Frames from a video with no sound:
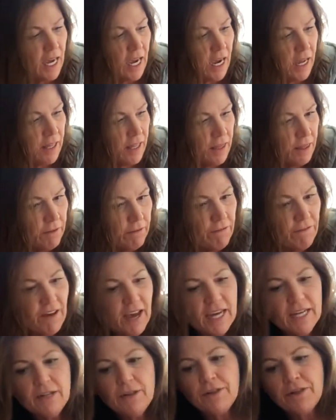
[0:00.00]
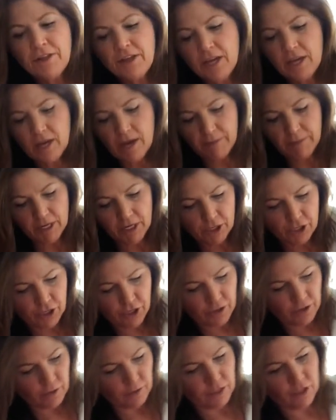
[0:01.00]
And then the final thing, I'm gonna
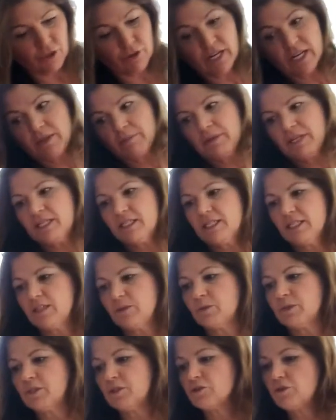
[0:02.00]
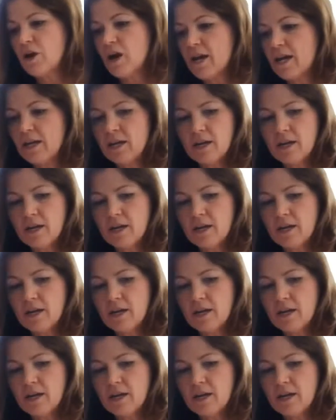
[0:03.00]
show you a trick because this one's dry.